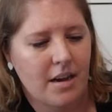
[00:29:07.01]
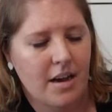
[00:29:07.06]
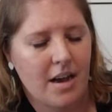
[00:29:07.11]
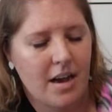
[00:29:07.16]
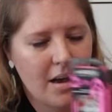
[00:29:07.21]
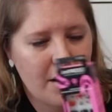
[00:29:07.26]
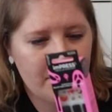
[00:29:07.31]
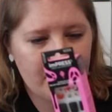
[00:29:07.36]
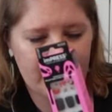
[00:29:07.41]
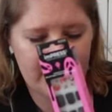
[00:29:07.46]

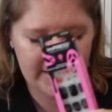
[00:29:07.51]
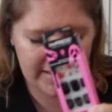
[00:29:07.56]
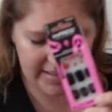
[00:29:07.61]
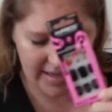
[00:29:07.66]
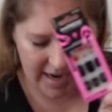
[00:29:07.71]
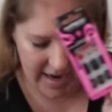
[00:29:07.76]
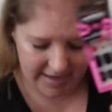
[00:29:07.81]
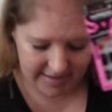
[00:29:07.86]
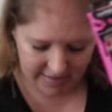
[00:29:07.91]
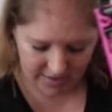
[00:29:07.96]
um,
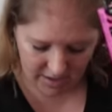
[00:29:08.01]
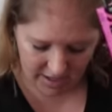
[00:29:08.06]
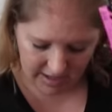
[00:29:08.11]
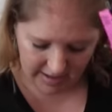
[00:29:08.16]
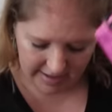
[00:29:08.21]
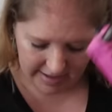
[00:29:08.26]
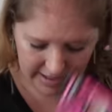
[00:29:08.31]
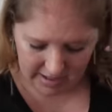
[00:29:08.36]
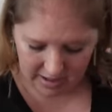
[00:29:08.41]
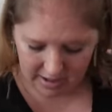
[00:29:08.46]
designs on it,
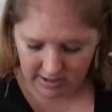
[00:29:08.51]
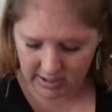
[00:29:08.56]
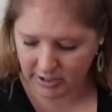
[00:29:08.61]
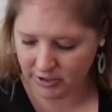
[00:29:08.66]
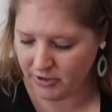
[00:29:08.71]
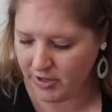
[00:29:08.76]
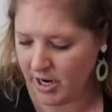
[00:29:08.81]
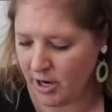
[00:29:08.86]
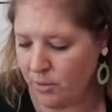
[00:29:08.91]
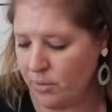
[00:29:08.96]
like a
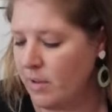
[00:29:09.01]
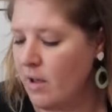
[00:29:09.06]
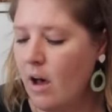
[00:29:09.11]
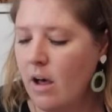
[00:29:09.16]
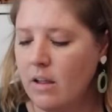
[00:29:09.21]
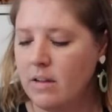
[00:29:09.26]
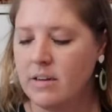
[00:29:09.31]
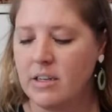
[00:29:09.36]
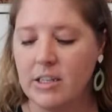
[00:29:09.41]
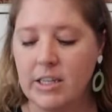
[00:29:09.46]
clear nail, with,
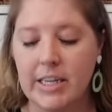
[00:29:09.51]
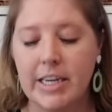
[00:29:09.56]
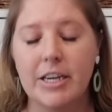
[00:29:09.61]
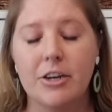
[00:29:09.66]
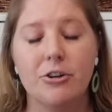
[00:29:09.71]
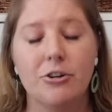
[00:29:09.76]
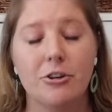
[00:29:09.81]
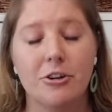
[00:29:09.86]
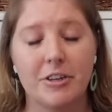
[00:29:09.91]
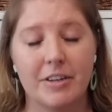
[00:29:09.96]

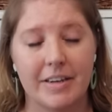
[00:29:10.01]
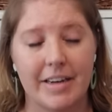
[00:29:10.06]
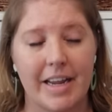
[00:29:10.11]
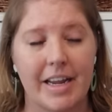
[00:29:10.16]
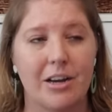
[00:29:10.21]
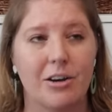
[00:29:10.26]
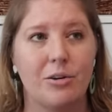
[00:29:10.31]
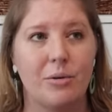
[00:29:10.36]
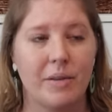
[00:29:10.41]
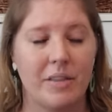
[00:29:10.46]
clear
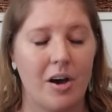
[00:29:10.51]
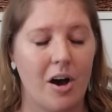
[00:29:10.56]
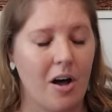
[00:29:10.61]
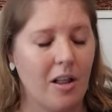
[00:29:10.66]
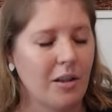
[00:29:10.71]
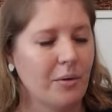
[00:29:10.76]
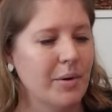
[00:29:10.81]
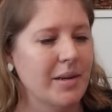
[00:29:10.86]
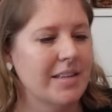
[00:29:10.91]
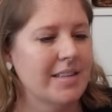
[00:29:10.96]
nail with
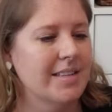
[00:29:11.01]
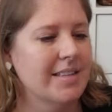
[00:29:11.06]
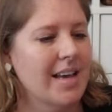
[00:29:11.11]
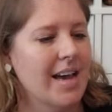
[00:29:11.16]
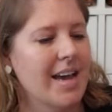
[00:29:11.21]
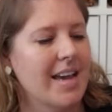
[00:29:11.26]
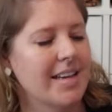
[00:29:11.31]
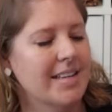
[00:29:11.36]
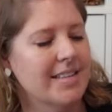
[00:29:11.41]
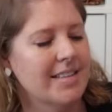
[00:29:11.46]
Halloween
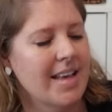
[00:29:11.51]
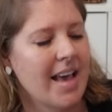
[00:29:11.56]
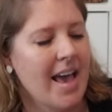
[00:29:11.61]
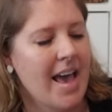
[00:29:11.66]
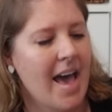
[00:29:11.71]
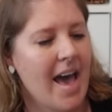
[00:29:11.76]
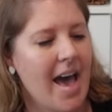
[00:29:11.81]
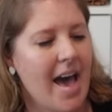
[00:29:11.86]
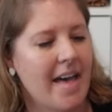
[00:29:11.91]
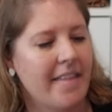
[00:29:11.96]
designs.
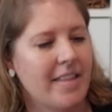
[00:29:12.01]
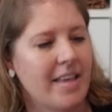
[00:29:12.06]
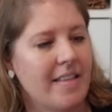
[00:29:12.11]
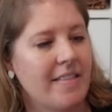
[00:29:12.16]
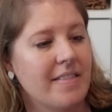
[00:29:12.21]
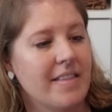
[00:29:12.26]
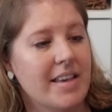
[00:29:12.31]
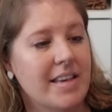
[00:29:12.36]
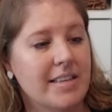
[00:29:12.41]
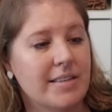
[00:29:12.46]
And
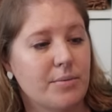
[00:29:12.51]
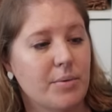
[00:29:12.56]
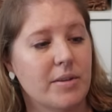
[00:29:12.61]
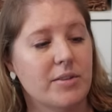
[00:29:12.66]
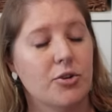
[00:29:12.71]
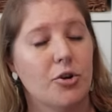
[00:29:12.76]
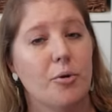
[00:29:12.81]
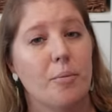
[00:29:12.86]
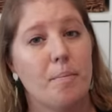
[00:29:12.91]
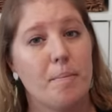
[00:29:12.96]
then these
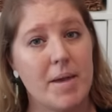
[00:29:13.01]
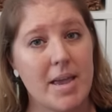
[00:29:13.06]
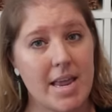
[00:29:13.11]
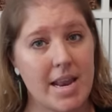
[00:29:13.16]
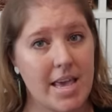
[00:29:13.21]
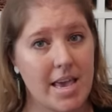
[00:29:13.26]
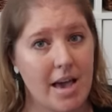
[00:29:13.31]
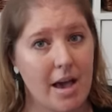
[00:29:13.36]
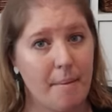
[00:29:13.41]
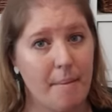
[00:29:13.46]
ones are
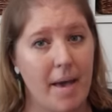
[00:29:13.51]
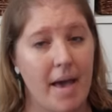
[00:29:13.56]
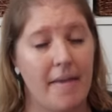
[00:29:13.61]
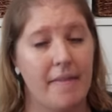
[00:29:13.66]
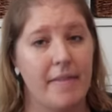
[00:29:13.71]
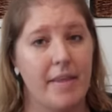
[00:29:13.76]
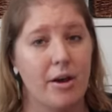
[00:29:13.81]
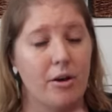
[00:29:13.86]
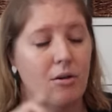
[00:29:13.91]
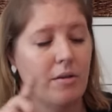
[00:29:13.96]
medium
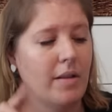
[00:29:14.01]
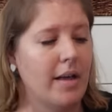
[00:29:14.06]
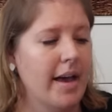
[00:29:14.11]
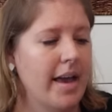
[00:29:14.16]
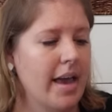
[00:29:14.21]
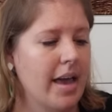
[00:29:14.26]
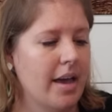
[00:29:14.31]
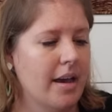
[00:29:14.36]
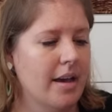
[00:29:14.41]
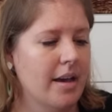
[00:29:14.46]
and they're
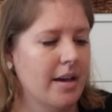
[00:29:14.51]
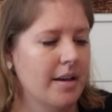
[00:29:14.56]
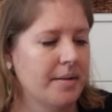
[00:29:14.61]
like,